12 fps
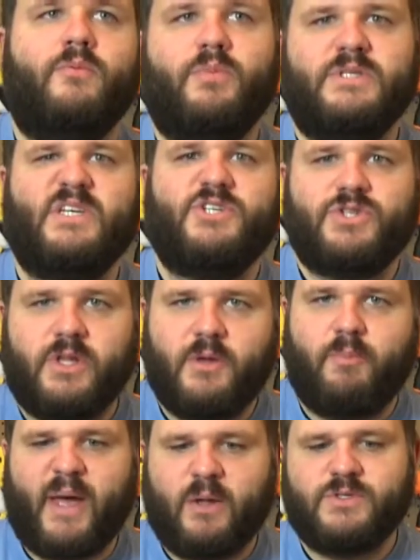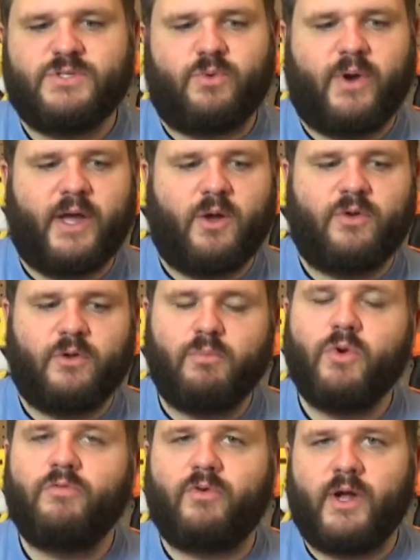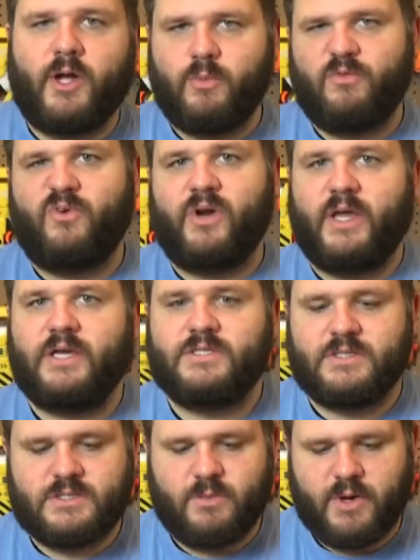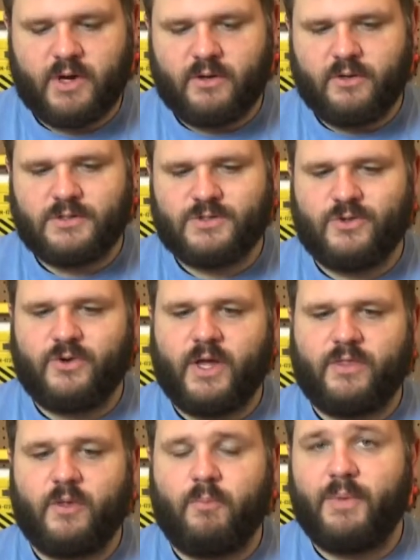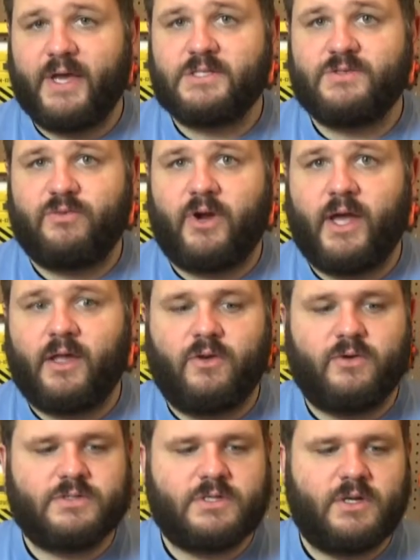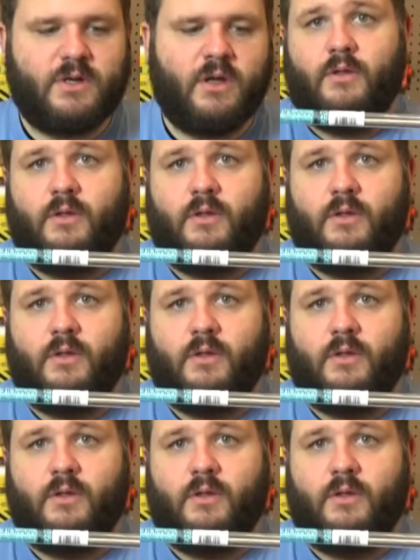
potentially bounce around and move around before it exits the barrel, so they're not the best for accuracy.